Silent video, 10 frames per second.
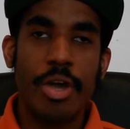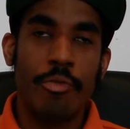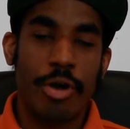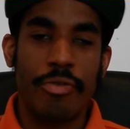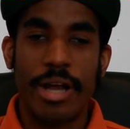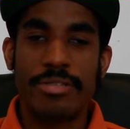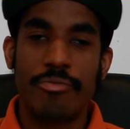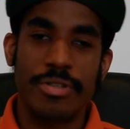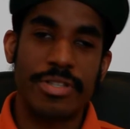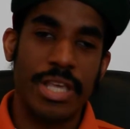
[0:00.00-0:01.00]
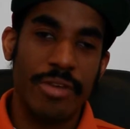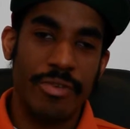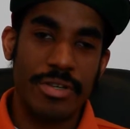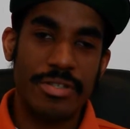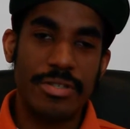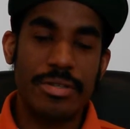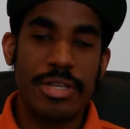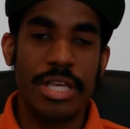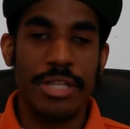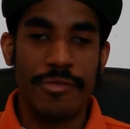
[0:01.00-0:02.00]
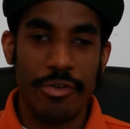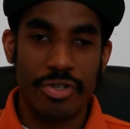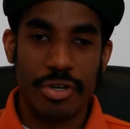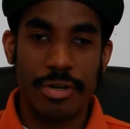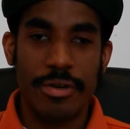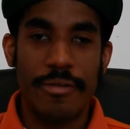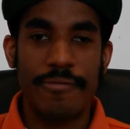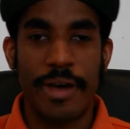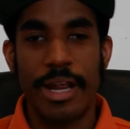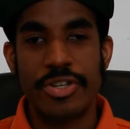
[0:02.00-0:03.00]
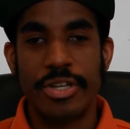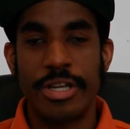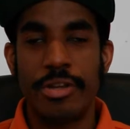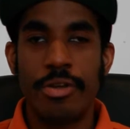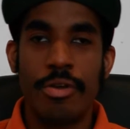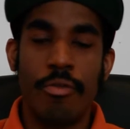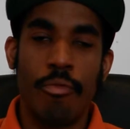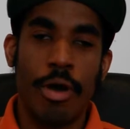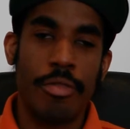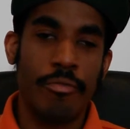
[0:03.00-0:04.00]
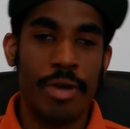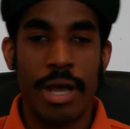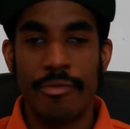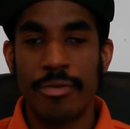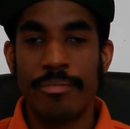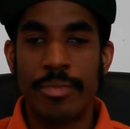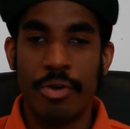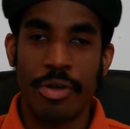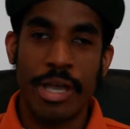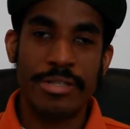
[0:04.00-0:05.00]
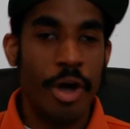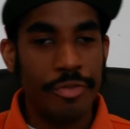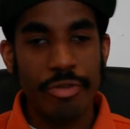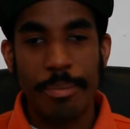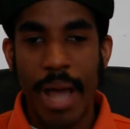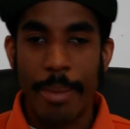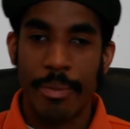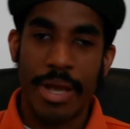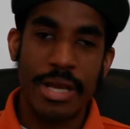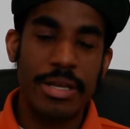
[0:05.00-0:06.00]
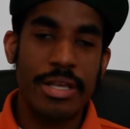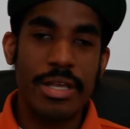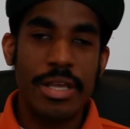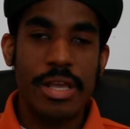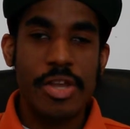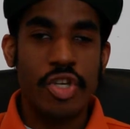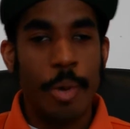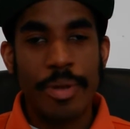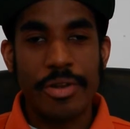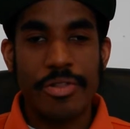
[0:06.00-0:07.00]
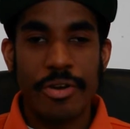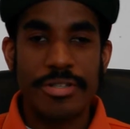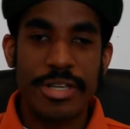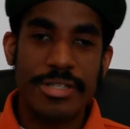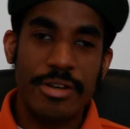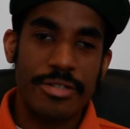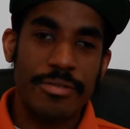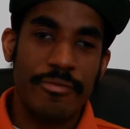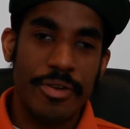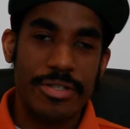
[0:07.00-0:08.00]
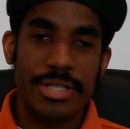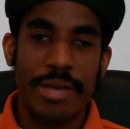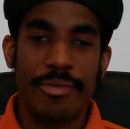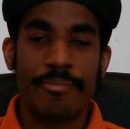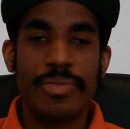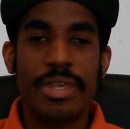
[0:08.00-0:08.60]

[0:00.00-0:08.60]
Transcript: what Christ wants to give us in the future. Financially, wealth, whatever. Okay? It's all through the Bible, man. Job chapter 36, verse 11.